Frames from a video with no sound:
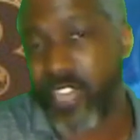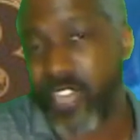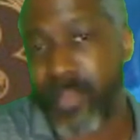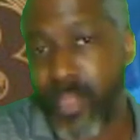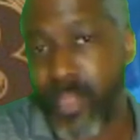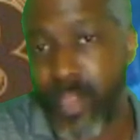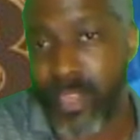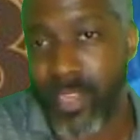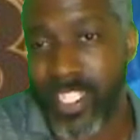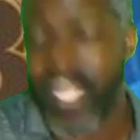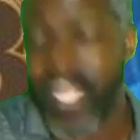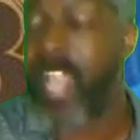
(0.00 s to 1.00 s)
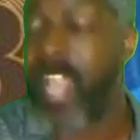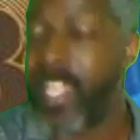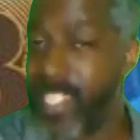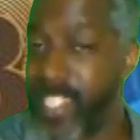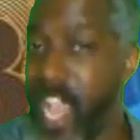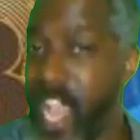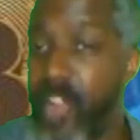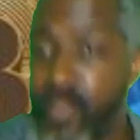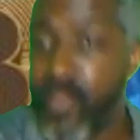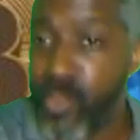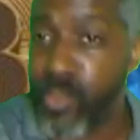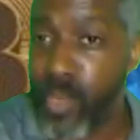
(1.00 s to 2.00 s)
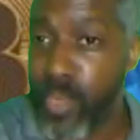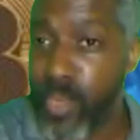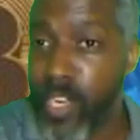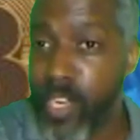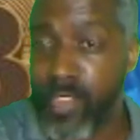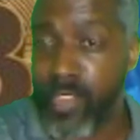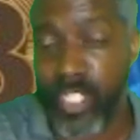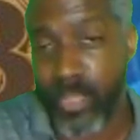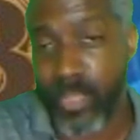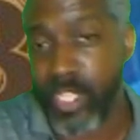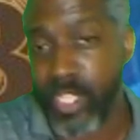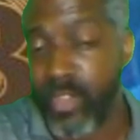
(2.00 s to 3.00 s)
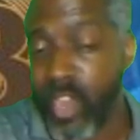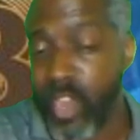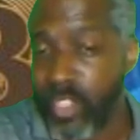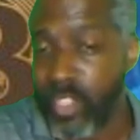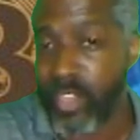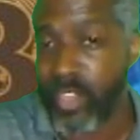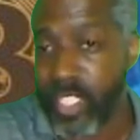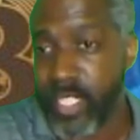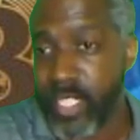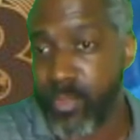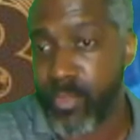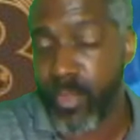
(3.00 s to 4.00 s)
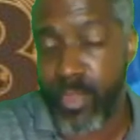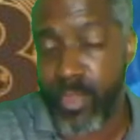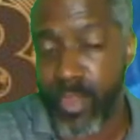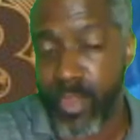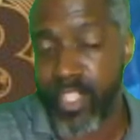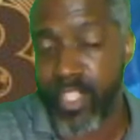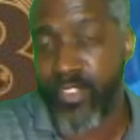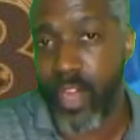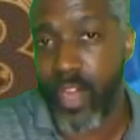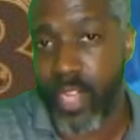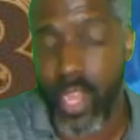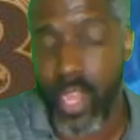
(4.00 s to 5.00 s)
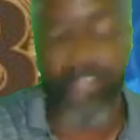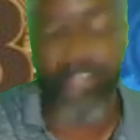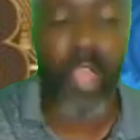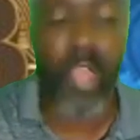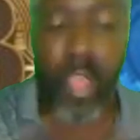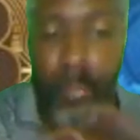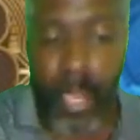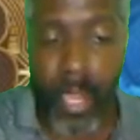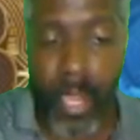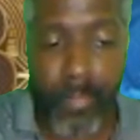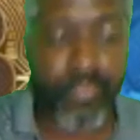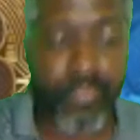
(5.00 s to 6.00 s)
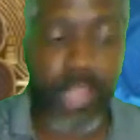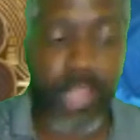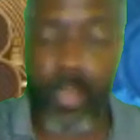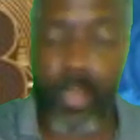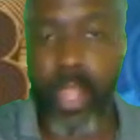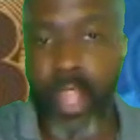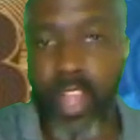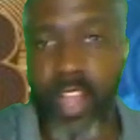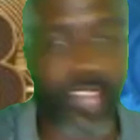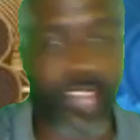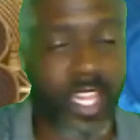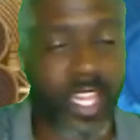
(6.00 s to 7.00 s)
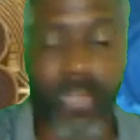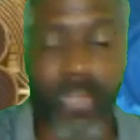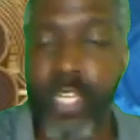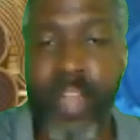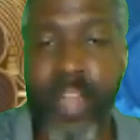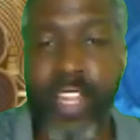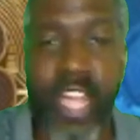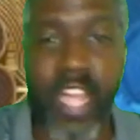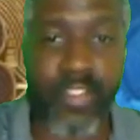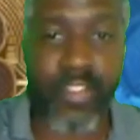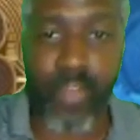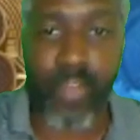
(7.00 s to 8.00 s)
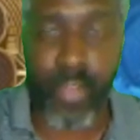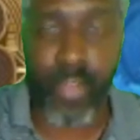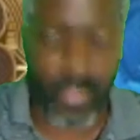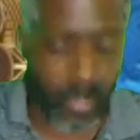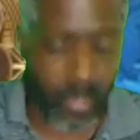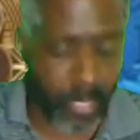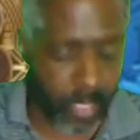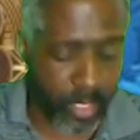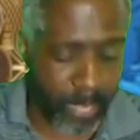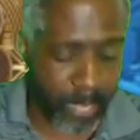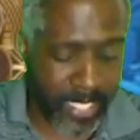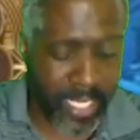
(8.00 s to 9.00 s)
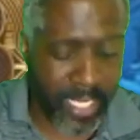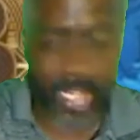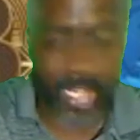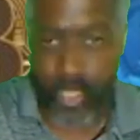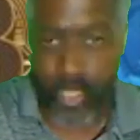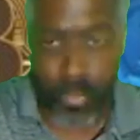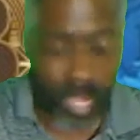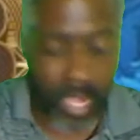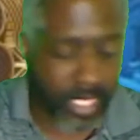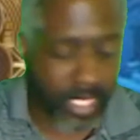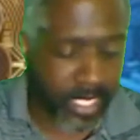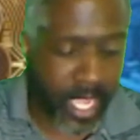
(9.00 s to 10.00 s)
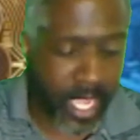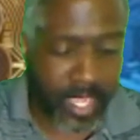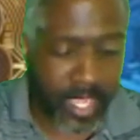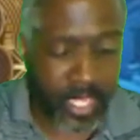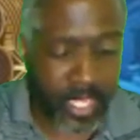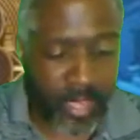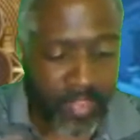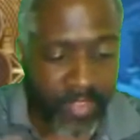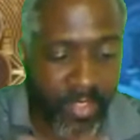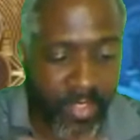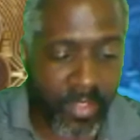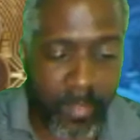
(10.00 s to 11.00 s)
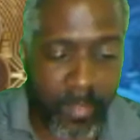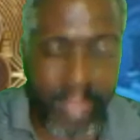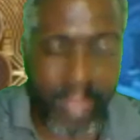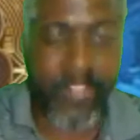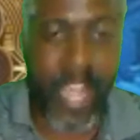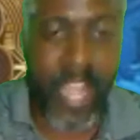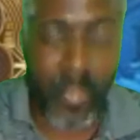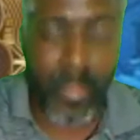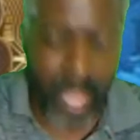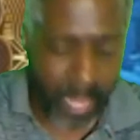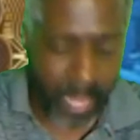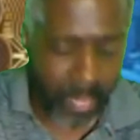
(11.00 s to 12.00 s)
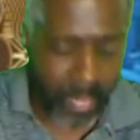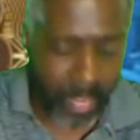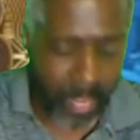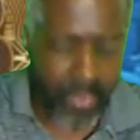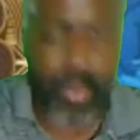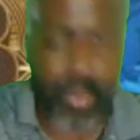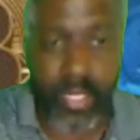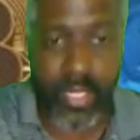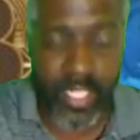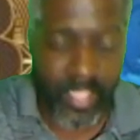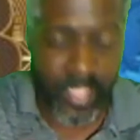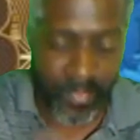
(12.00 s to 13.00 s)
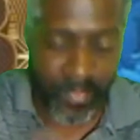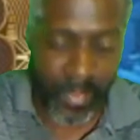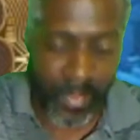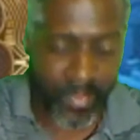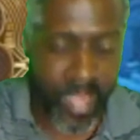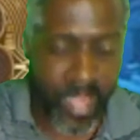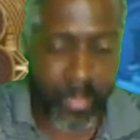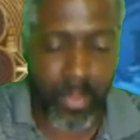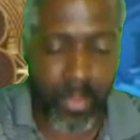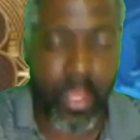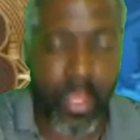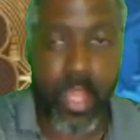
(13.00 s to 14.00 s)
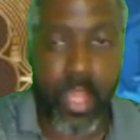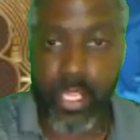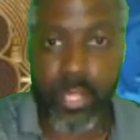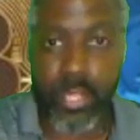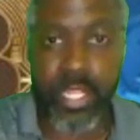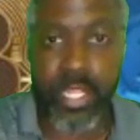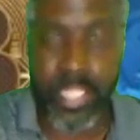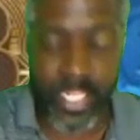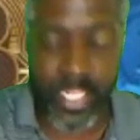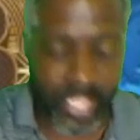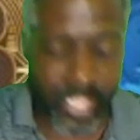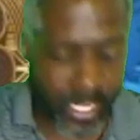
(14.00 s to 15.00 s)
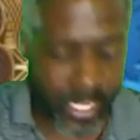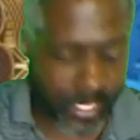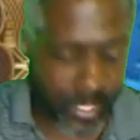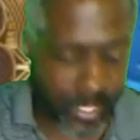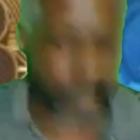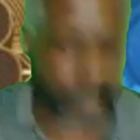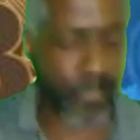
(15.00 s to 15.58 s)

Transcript: cryptocurrencies, down from 2,100, so are starting to see some cryptocurrencies falling off. But we do have a lot of growth in the crypto space, a lot of new projects that do have many viable courses and many viable utilization cases.